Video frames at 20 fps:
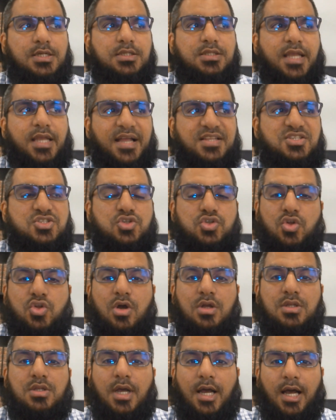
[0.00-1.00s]
That's
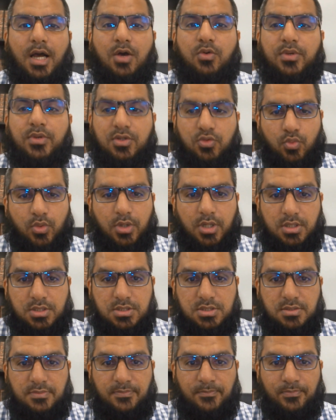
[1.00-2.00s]
not how it
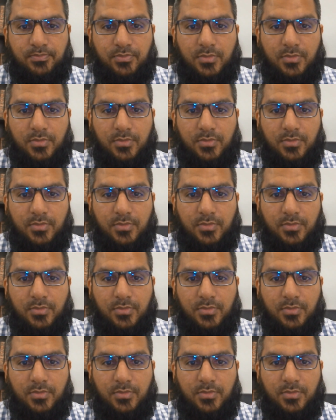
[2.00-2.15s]
works.